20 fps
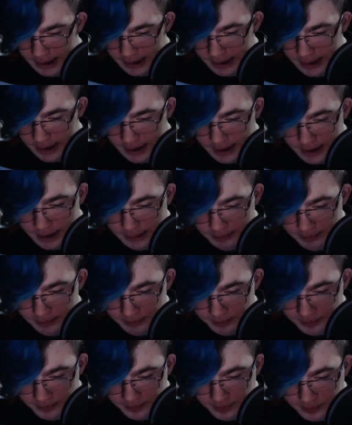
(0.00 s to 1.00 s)

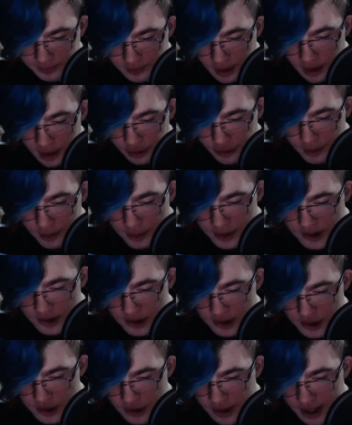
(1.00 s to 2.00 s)
3 words to
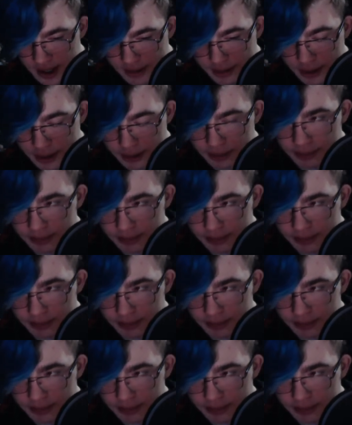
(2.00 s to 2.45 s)
describe you.